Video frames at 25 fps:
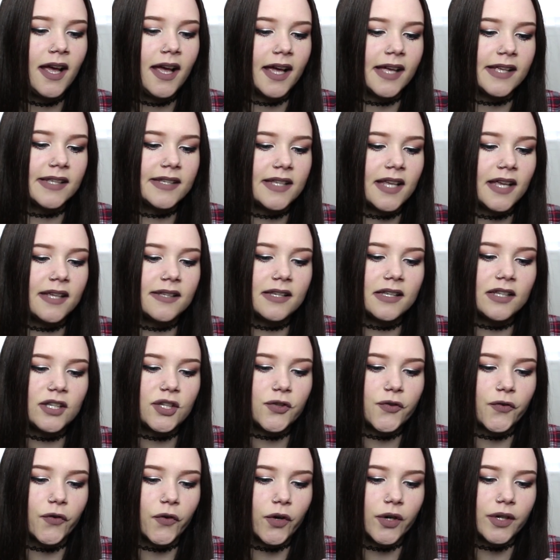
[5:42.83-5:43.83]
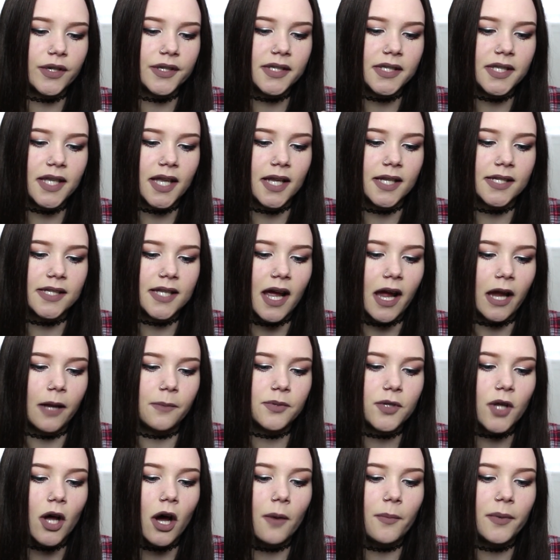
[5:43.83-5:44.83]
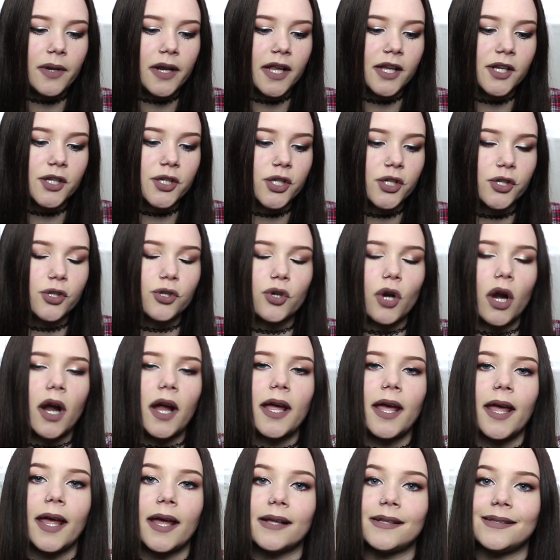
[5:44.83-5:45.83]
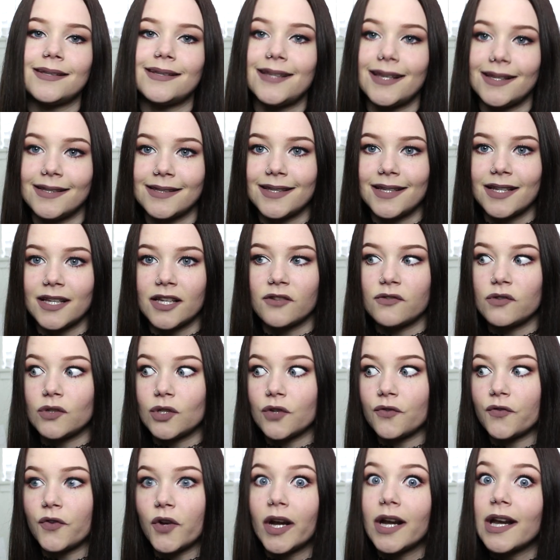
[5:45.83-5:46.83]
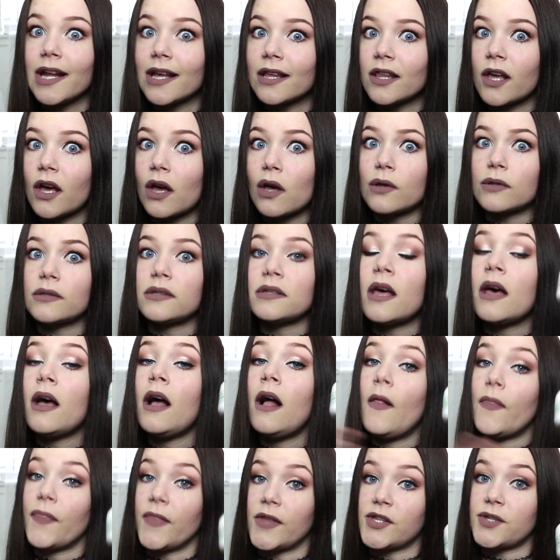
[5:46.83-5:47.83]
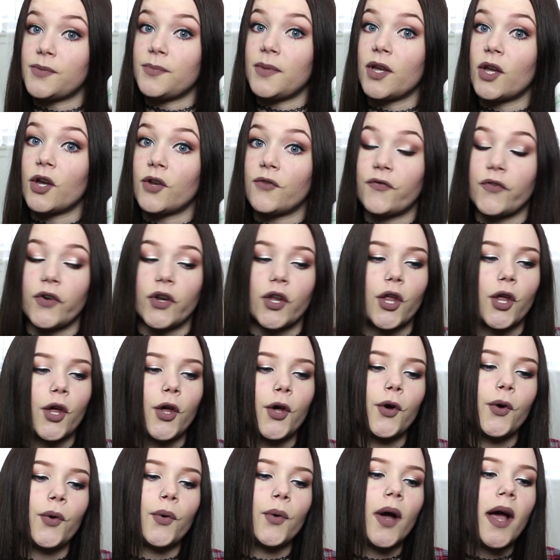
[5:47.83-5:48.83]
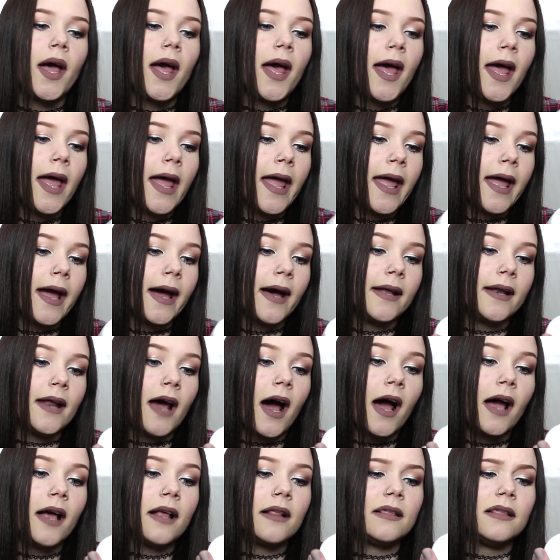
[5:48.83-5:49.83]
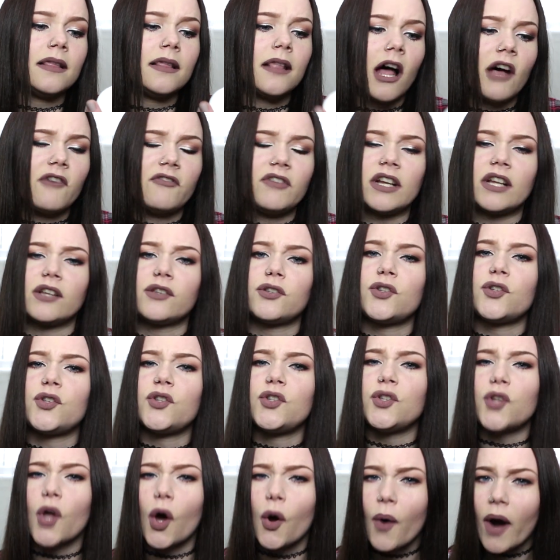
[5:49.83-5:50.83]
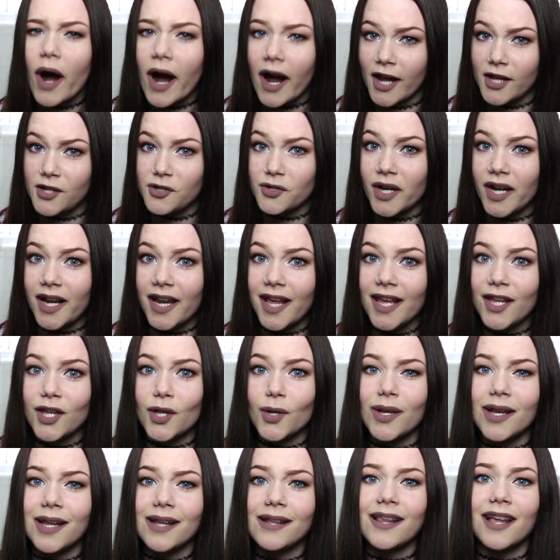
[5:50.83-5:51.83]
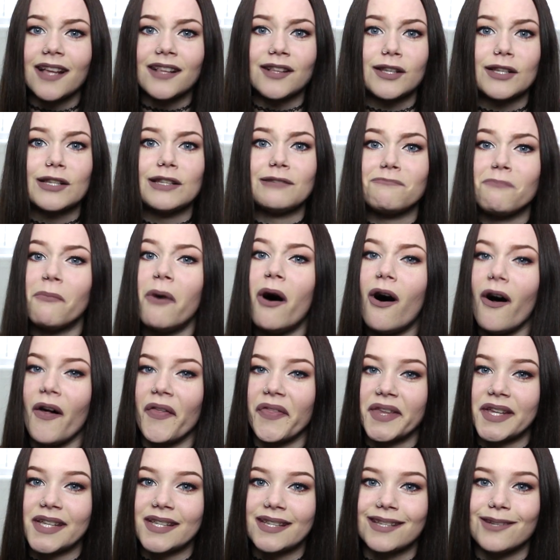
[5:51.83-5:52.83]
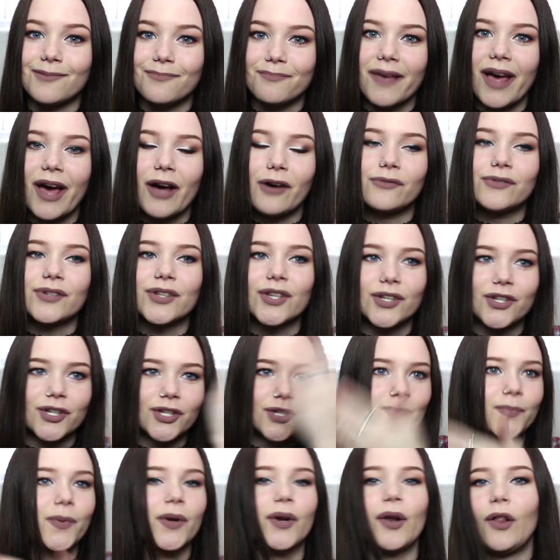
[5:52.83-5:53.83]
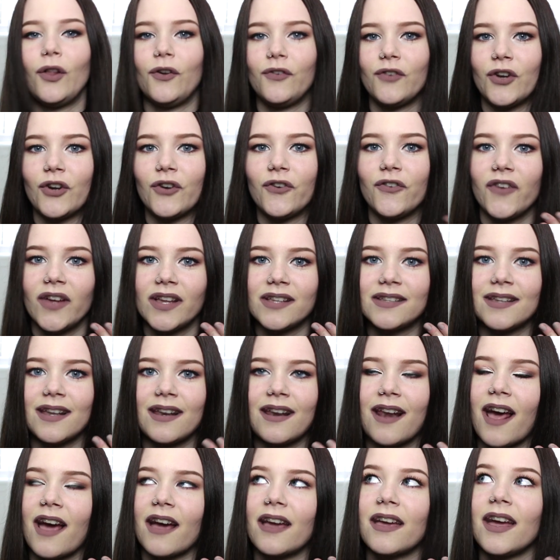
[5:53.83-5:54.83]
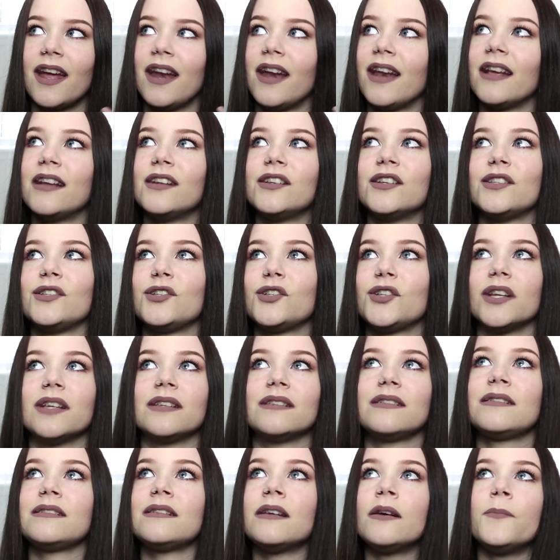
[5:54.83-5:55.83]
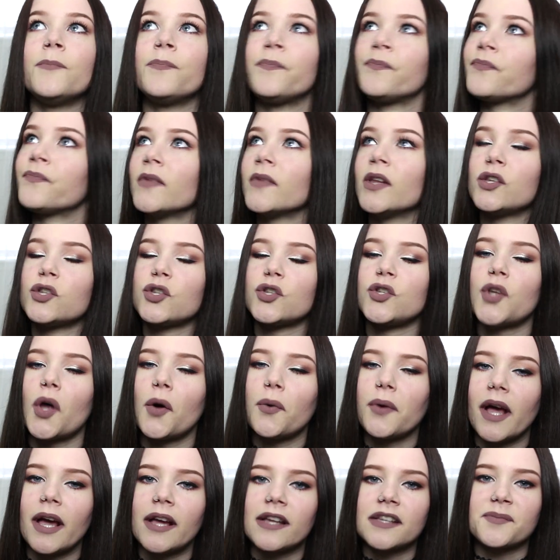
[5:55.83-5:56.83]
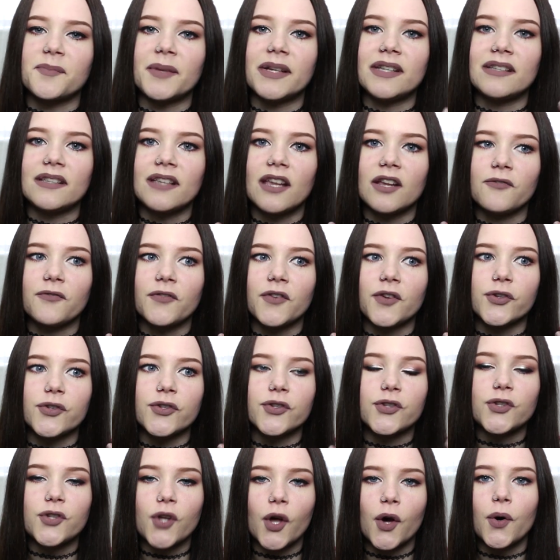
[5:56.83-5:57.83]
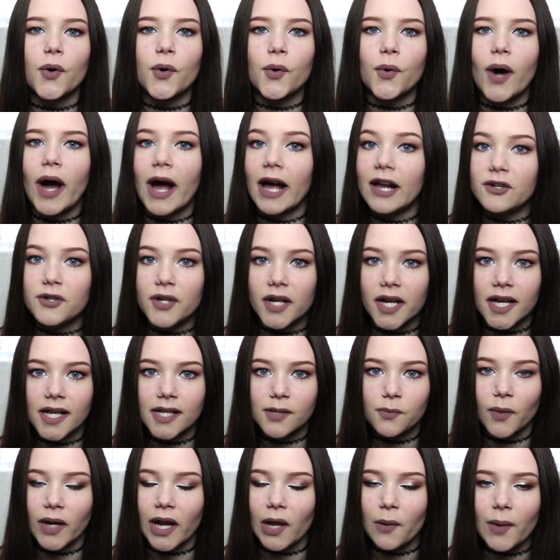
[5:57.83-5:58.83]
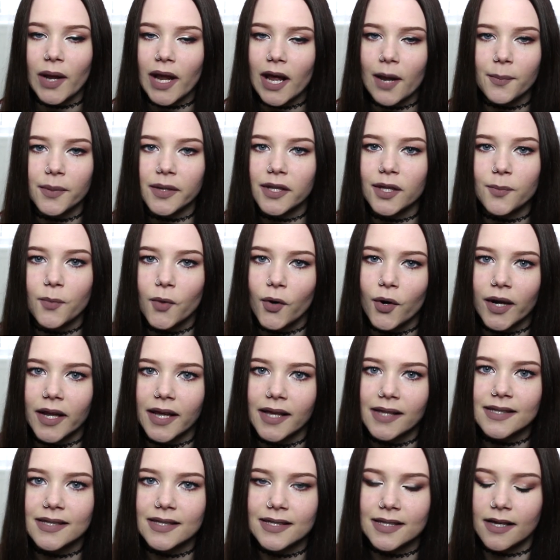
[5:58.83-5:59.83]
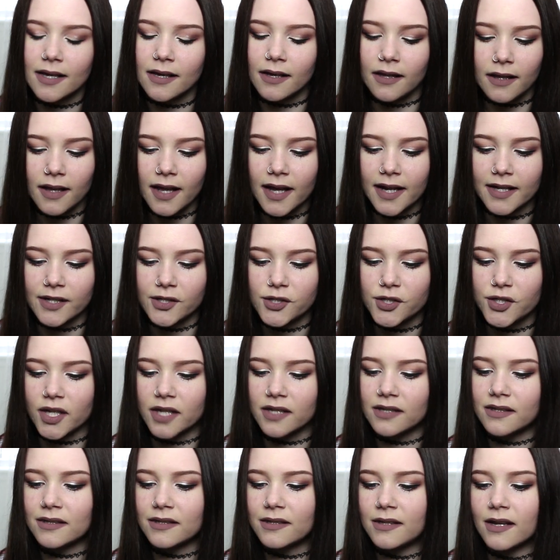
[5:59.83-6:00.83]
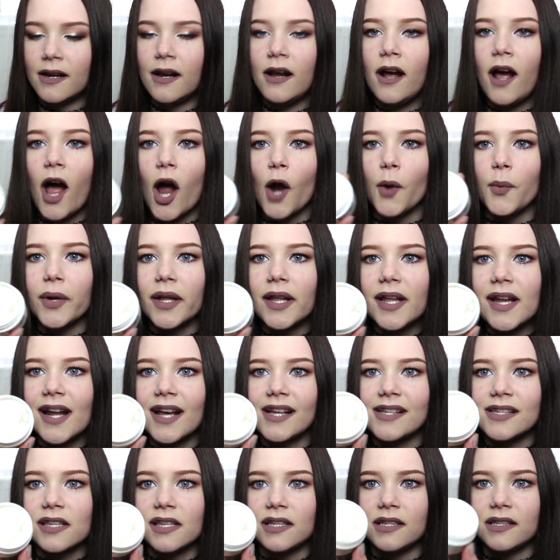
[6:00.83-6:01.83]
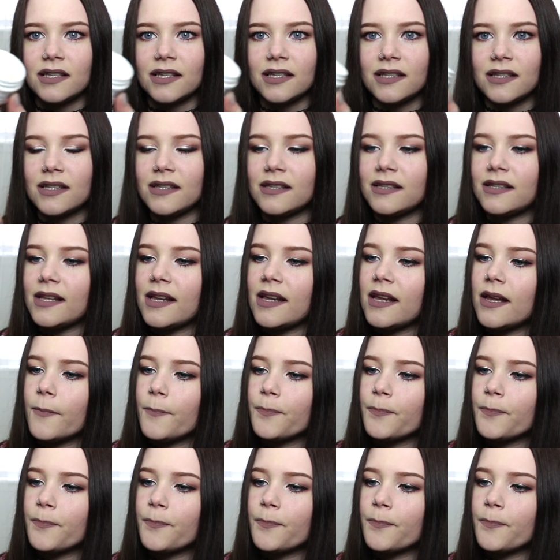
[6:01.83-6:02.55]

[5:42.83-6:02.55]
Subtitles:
It says it's for skin types, combination dry and sensitive. So if you're any of those, this would be good for you. And I love it. It's so hydrating. You need like the smallest amount to just put all over your face and neck, and it is just so nice. My skin feels so hydrated when I wake up in the morning still, and it's just a really nice consistency.